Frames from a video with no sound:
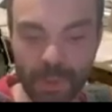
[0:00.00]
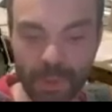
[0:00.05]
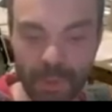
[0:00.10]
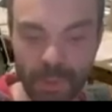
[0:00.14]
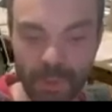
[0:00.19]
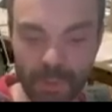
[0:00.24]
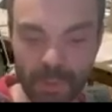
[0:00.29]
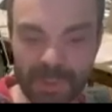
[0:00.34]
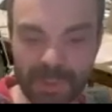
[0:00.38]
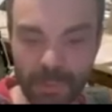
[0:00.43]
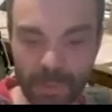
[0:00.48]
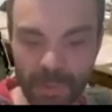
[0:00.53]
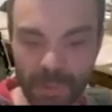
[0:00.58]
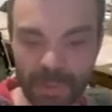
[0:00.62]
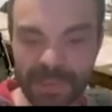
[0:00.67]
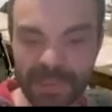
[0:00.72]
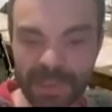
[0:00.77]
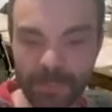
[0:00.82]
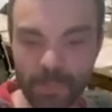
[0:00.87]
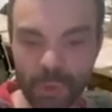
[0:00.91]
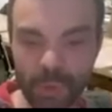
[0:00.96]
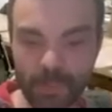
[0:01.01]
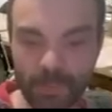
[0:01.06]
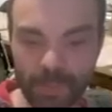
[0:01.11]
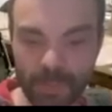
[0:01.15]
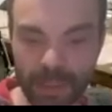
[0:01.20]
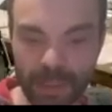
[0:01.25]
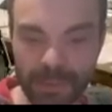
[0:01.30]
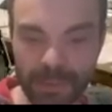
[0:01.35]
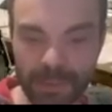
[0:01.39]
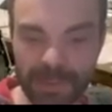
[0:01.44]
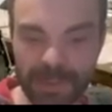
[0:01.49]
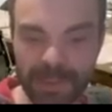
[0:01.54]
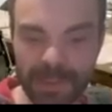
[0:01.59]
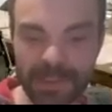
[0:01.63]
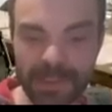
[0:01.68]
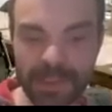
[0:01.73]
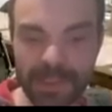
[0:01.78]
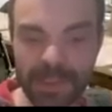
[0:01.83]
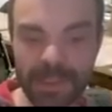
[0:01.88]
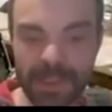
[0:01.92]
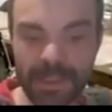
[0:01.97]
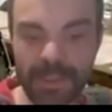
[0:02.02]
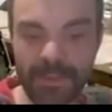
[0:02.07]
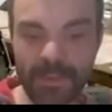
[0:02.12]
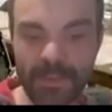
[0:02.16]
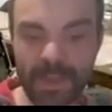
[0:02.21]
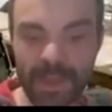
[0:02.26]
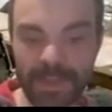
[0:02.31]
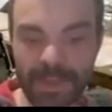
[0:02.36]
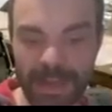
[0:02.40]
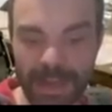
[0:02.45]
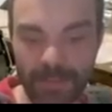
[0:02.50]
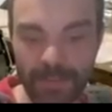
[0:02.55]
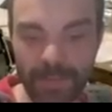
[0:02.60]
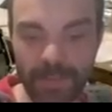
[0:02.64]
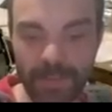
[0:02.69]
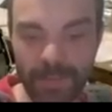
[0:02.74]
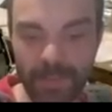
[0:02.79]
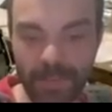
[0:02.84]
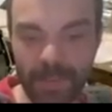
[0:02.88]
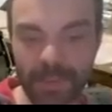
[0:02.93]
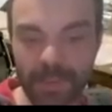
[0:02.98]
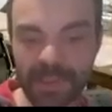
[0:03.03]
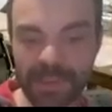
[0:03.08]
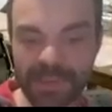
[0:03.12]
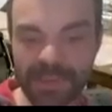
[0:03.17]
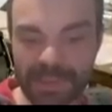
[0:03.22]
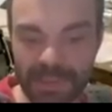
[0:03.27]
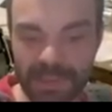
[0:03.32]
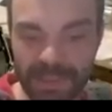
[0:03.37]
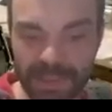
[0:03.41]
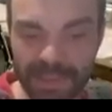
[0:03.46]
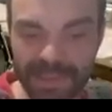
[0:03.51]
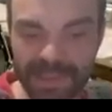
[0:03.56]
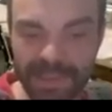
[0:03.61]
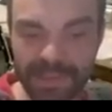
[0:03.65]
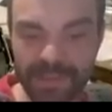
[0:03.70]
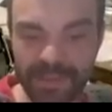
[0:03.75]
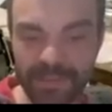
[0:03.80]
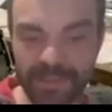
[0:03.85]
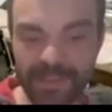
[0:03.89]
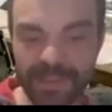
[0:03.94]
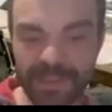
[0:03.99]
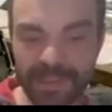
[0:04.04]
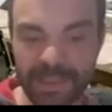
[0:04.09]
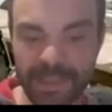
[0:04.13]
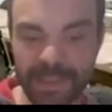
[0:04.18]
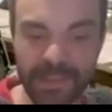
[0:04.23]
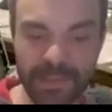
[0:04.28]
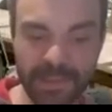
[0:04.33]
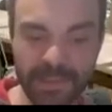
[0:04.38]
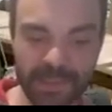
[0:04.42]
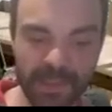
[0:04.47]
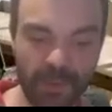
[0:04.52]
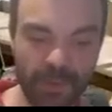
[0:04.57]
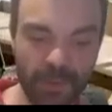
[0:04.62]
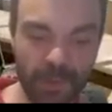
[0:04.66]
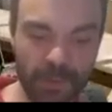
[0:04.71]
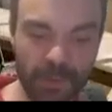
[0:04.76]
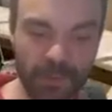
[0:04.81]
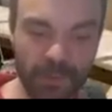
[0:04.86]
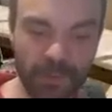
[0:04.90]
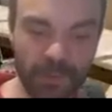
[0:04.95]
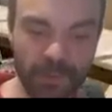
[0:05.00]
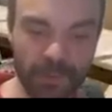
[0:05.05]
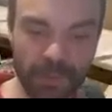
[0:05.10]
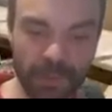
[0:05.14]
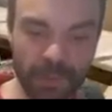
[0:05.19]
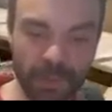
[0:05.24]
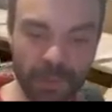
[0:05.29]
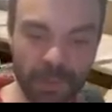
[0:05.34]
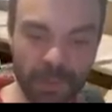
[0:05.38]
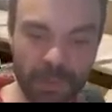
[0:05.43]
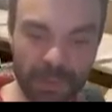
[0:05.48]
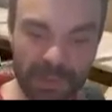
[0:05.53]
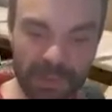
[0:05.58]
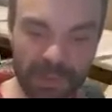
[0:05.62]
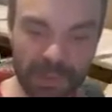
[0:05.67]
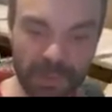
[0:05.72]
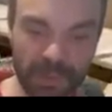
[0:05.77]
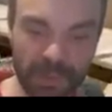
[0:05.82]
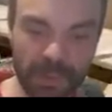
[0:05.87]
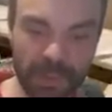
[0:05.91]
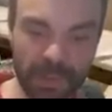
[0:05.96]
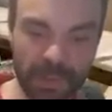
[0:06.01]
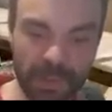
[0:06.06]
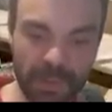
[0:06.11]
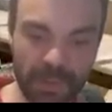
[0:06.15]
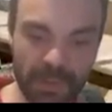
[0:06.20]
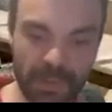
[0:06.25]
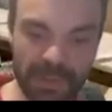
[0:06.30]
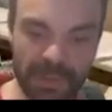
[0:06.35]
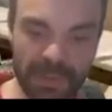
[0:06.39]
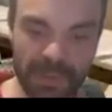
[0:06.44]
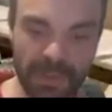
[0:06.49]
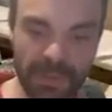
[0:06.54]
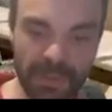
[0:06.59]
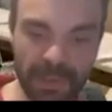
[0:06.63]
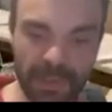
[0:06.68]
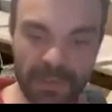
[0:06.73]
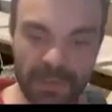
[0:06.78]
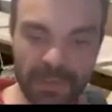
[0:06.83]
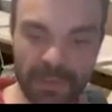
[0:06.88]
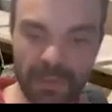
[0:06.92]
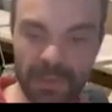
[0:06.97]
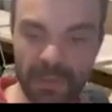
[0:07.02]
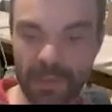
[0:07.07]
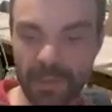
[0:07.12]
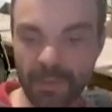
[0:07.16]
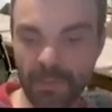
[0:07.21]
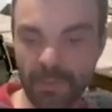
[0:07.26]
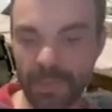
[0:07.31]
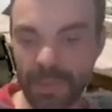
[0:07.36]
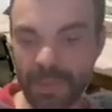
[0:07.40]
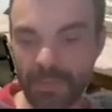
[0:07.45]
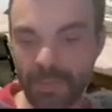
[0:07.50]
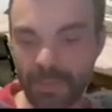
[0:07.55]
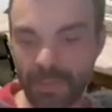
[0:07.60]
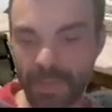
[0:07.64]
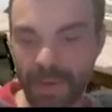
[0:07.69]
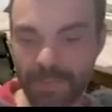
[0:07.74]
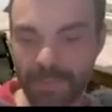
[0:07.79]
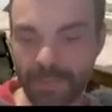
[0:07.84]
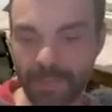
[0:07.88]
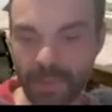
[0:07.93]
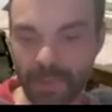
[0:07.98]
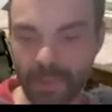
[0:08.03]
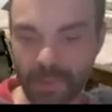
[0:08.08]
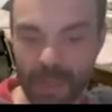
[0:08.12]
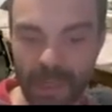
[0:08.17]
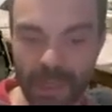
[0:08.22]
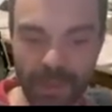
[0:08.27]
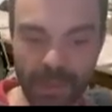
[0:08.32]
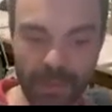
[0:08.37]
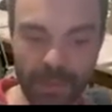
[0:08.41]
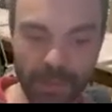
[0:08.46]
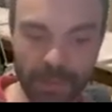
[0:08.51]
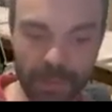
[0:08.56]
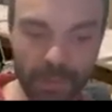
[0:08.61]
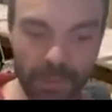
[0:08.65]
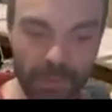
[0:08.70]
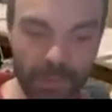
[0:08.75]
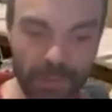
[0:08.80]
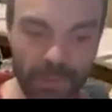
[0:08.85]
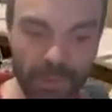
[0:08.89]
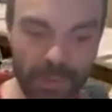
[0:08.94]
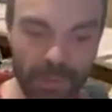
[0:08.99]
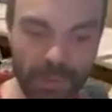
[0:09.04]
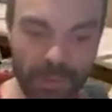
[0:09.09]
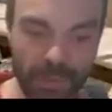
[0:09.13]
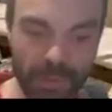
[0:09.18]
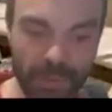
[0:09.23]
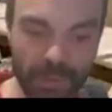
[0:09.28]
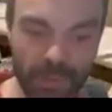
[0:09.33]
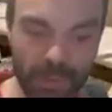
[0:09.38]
Closed world assumption means that everything that's listed in the state is true. So here you see that we have the variable truck at log 2 here,